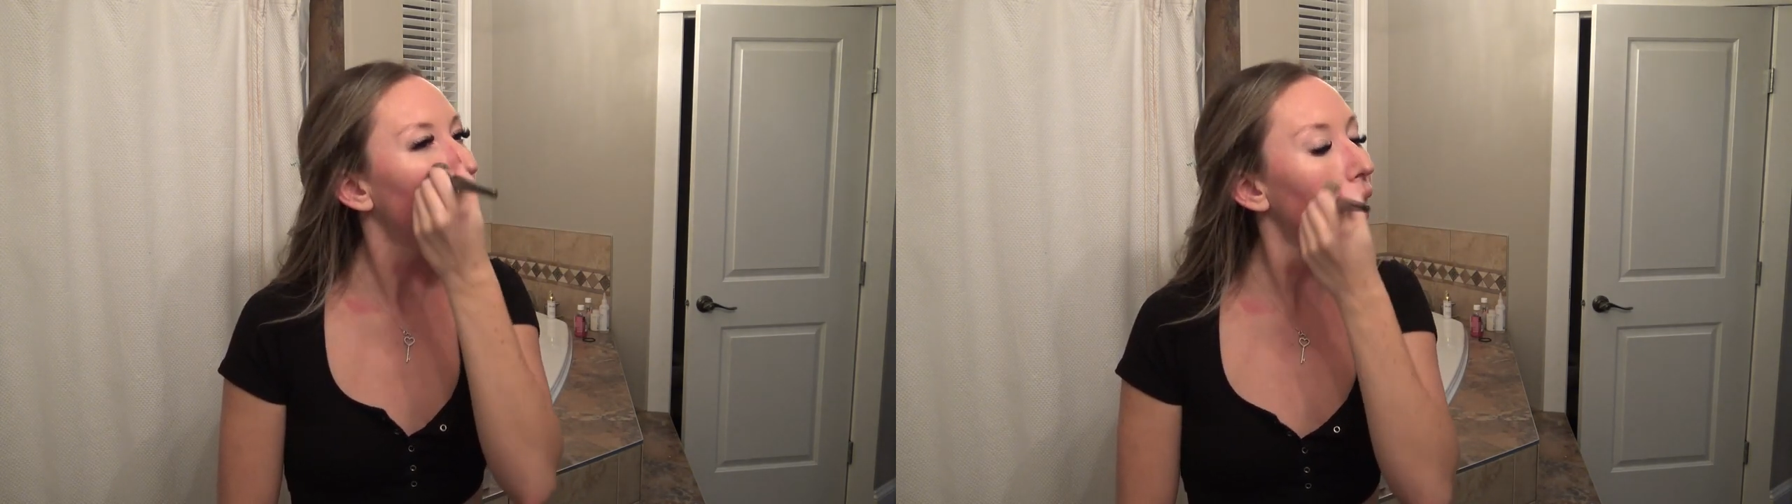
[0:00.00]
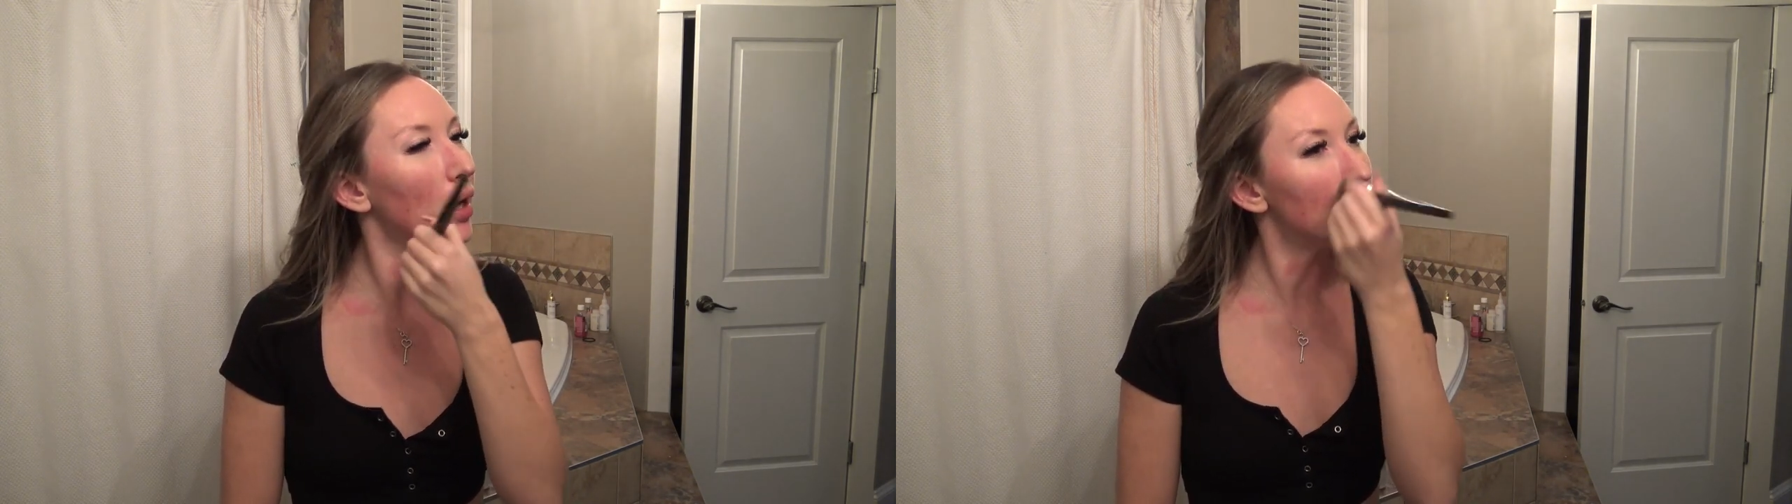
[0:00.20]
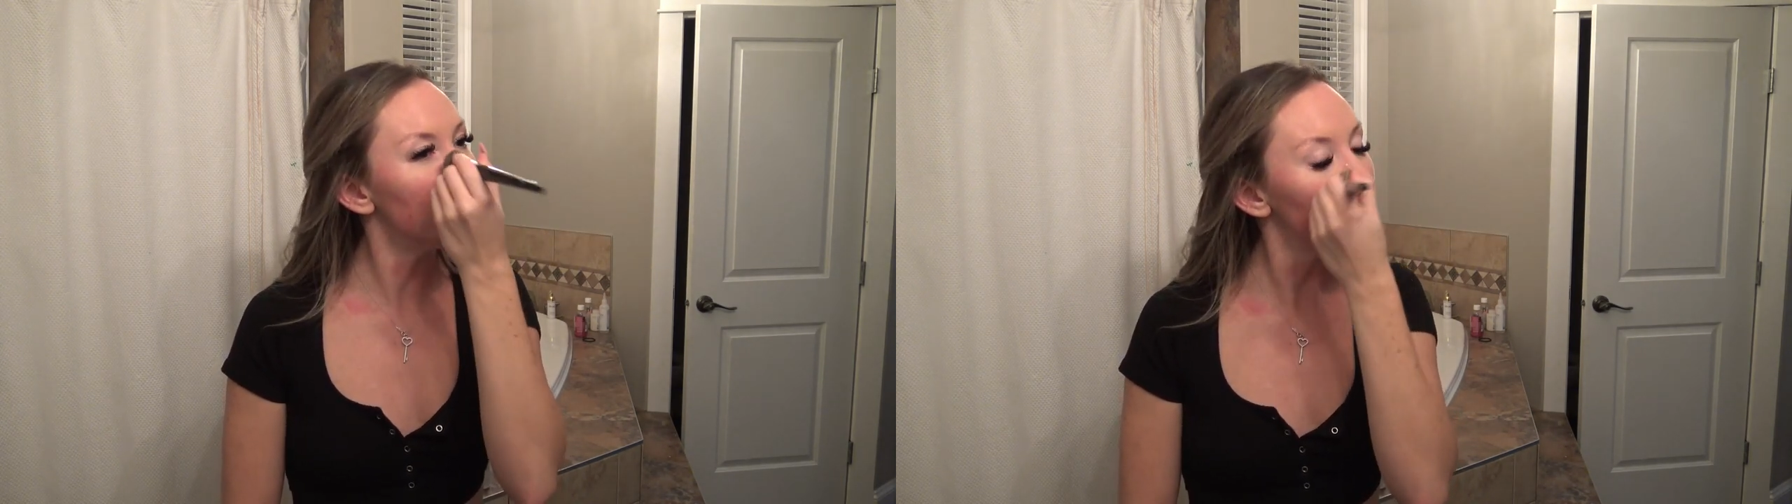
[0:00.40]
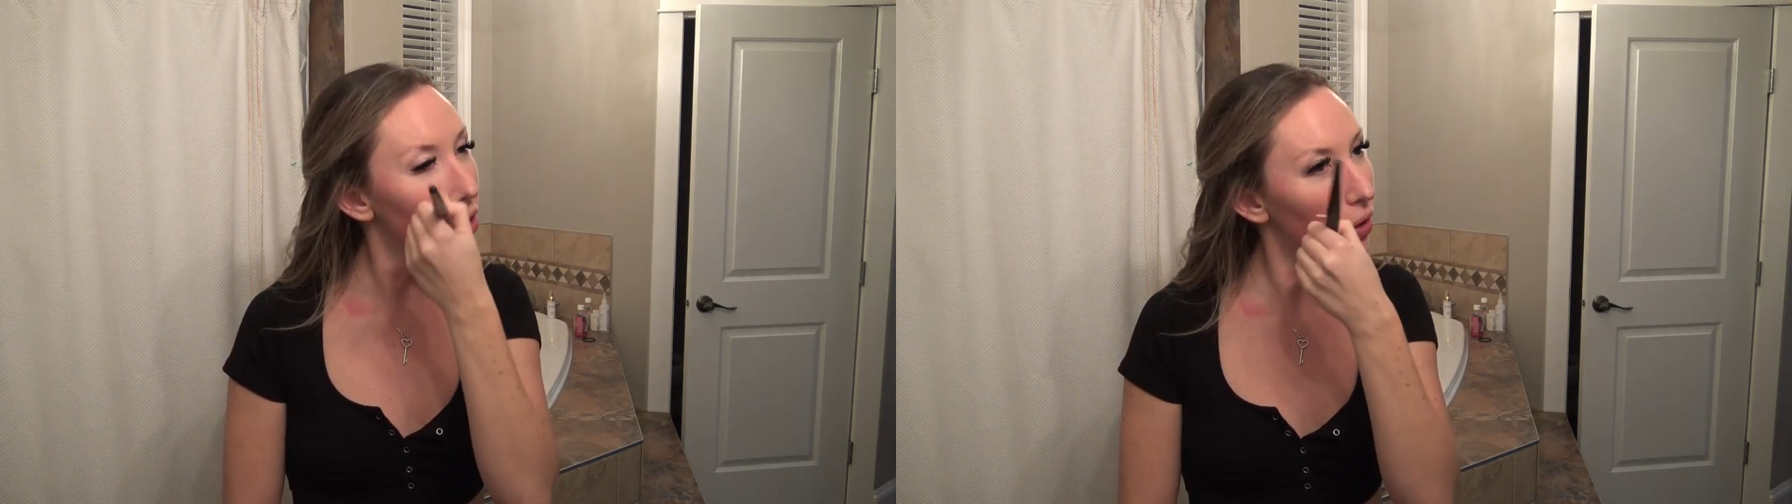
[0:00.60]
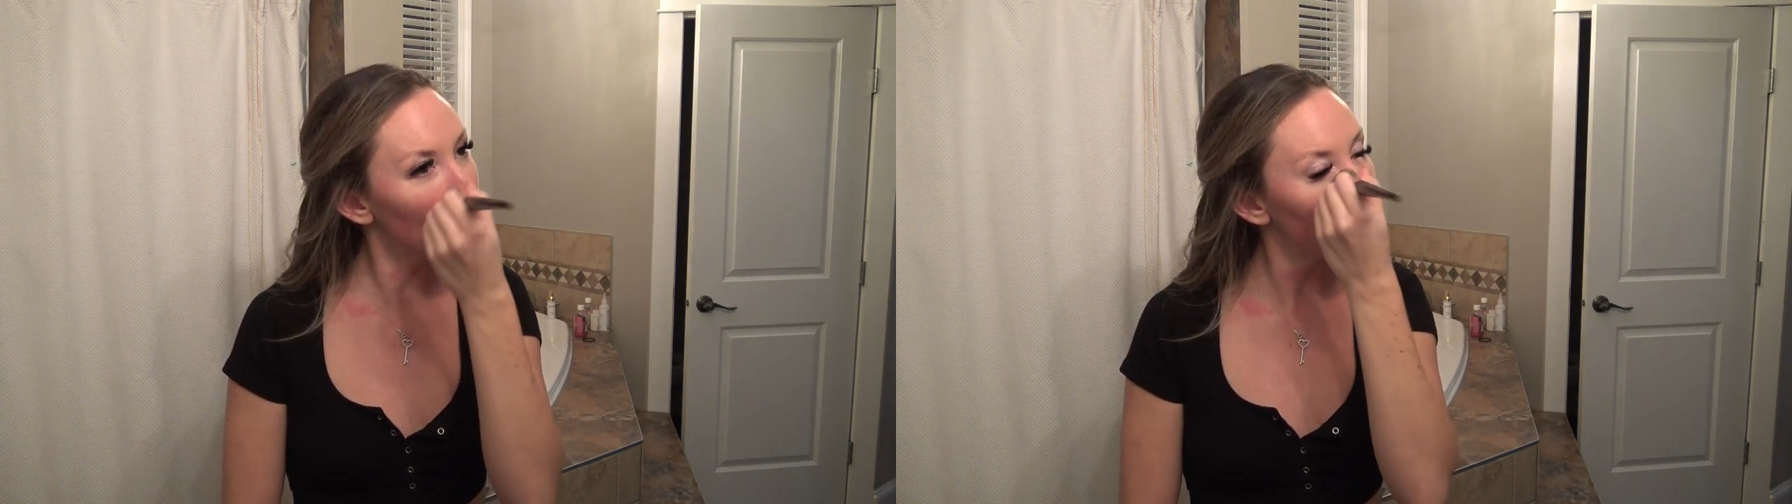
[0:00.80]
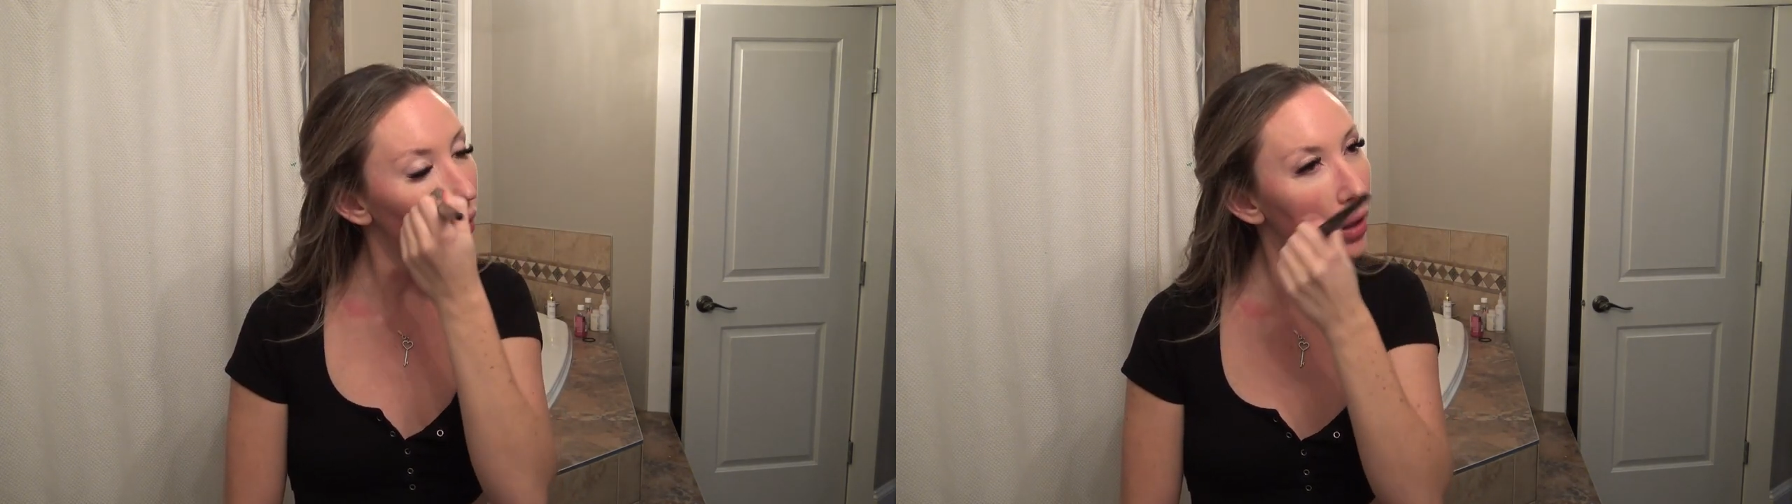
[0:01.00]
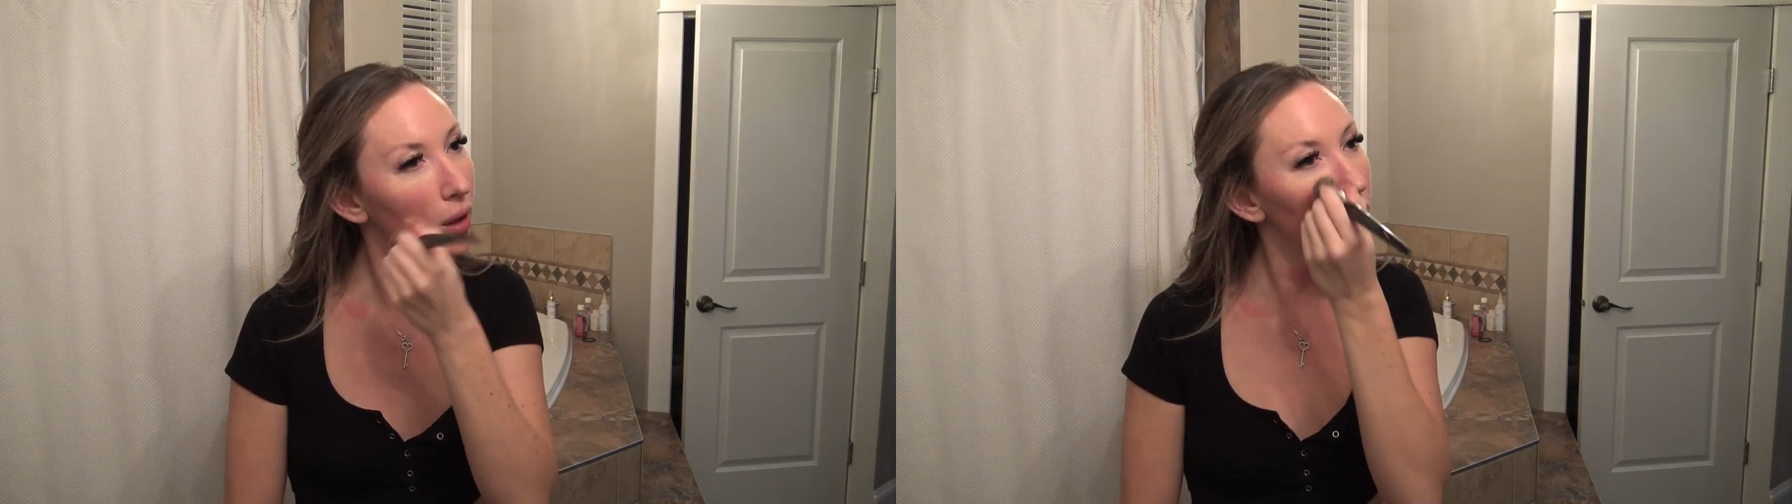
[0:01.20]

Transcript: I do